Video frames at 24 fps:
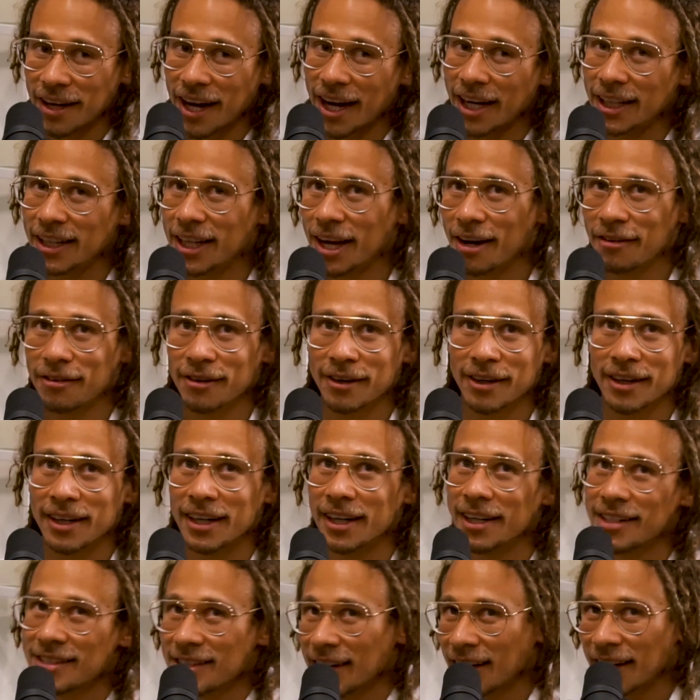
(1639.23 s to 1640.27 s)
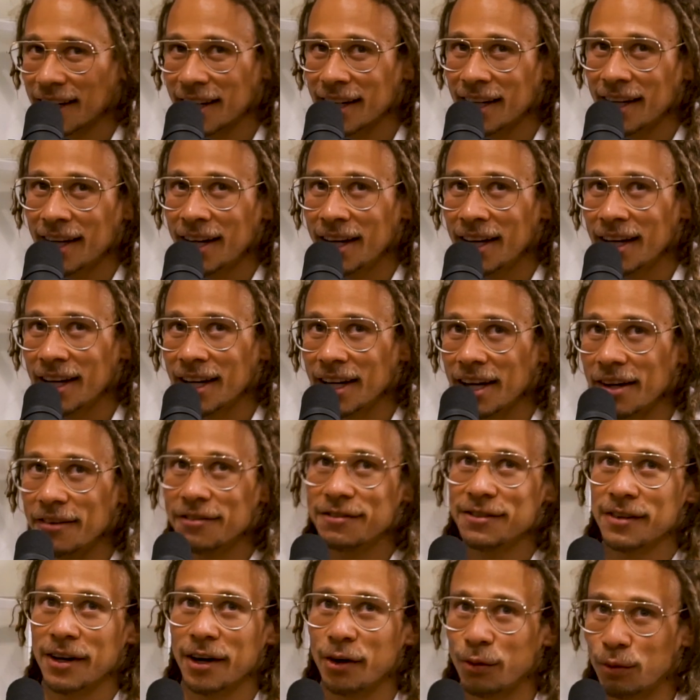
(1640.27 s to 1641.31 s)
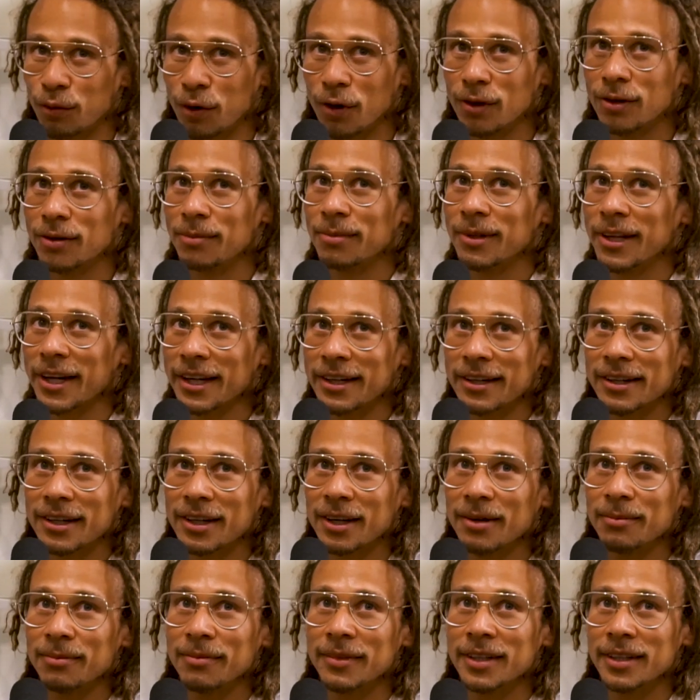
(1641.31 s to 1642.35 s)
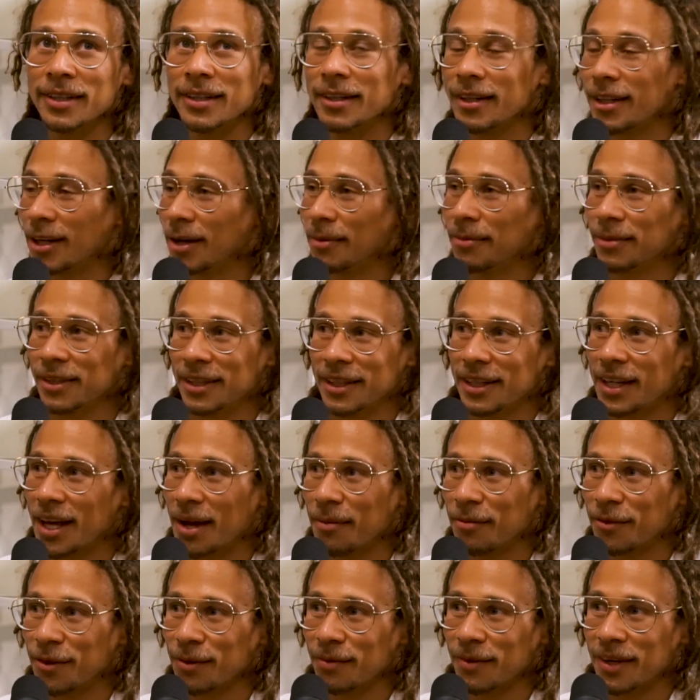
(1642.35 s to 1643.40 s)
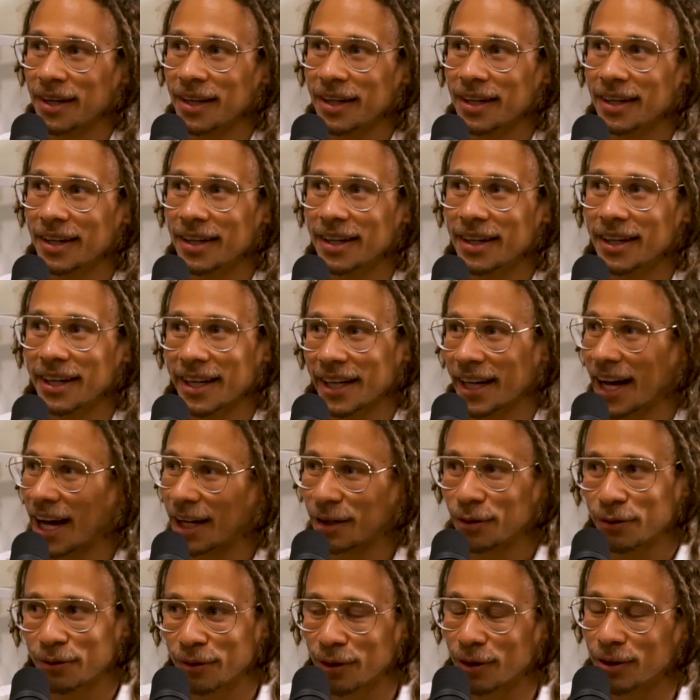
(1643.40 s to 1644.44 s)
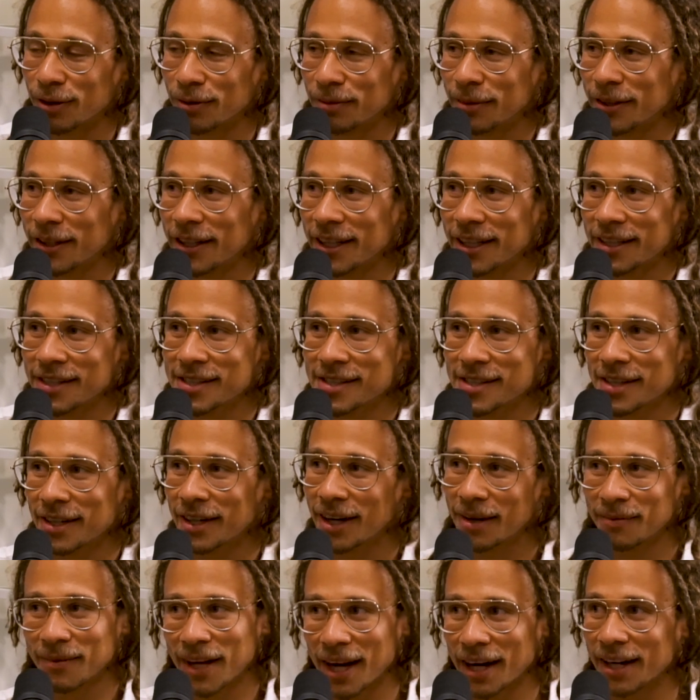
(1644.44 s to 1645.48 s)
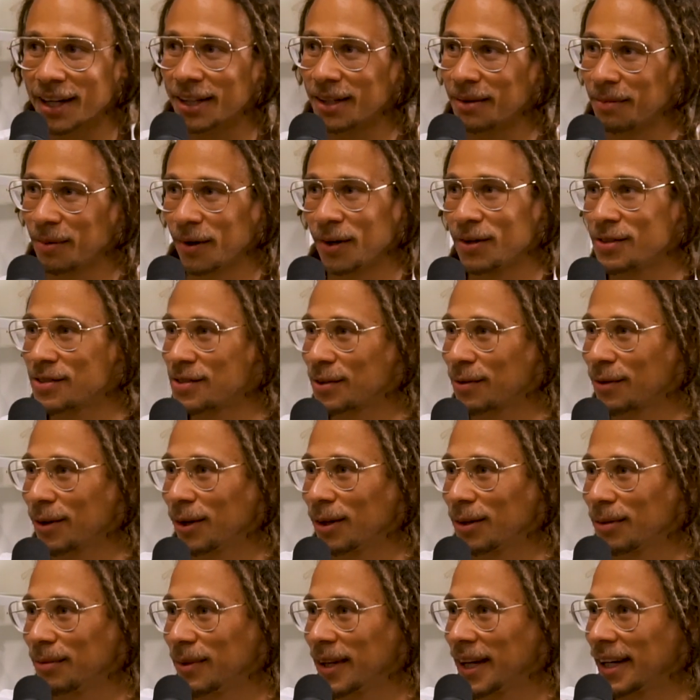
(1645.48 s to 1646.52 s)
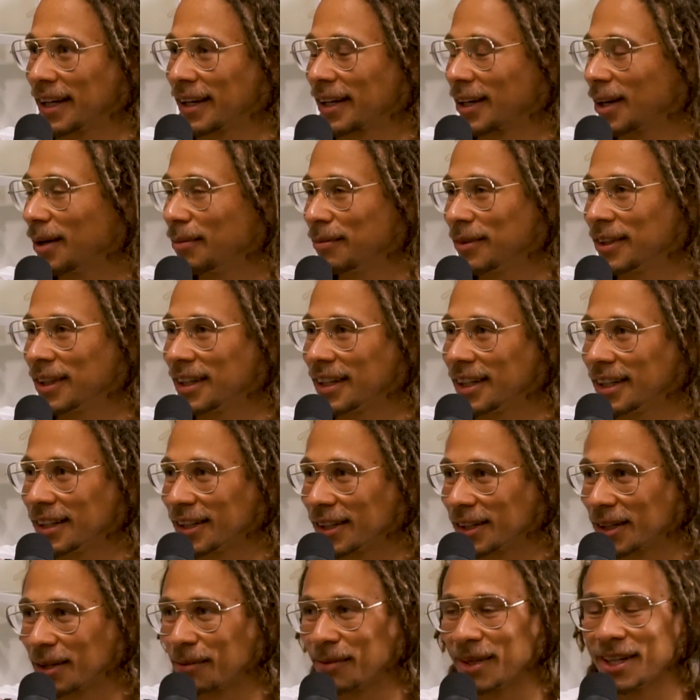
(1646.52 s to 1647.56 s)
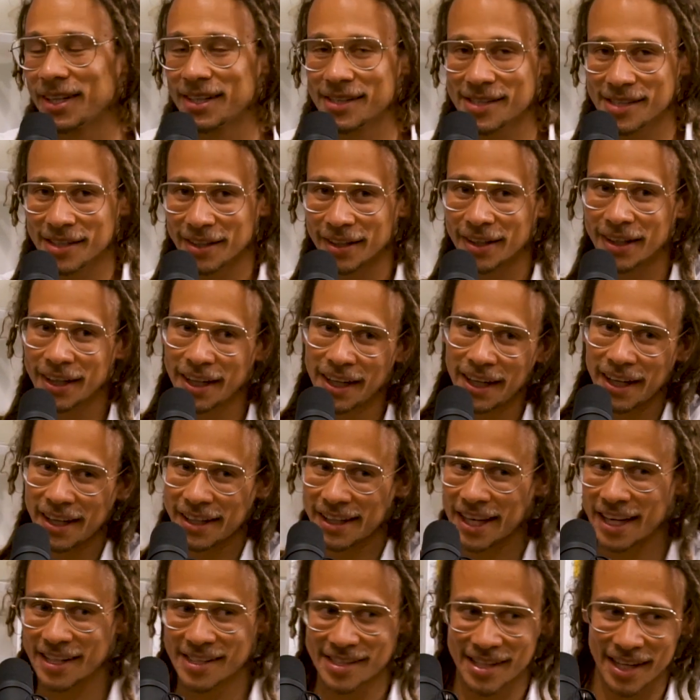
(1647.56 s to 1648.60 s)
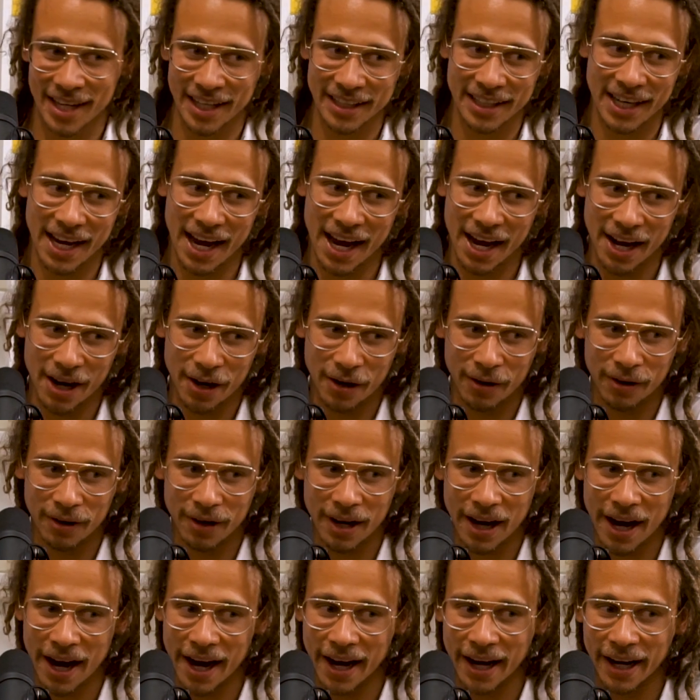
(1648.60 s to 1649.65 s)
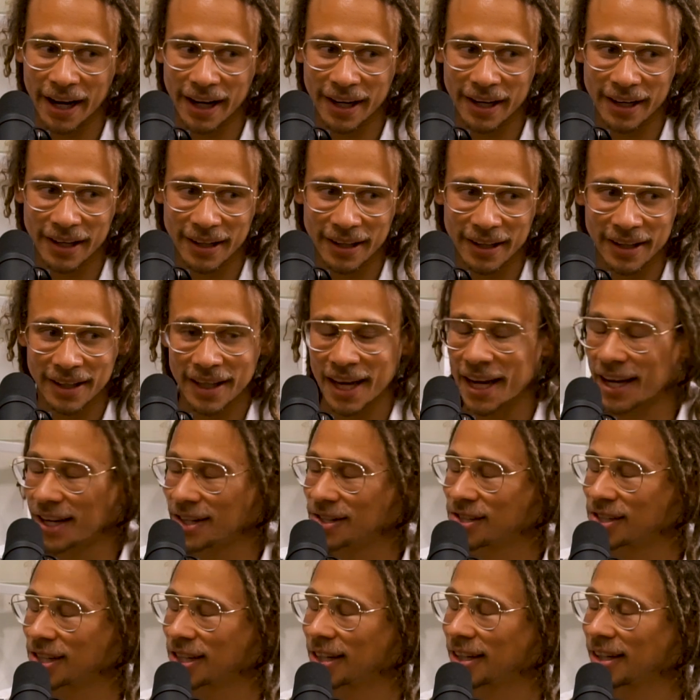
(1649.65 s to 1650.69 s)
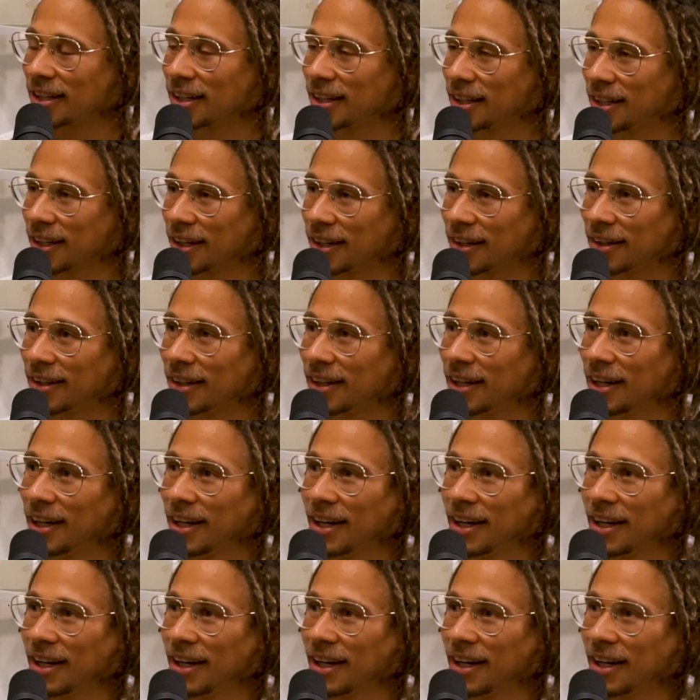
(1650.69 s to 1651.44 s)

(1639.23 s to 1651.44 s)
It's like, if a rollerblader company came to me, like, I don't rollerblade, so I'm not going to post a rollerblading company. You know what I mean? So that's kind of how I gauge it, you know?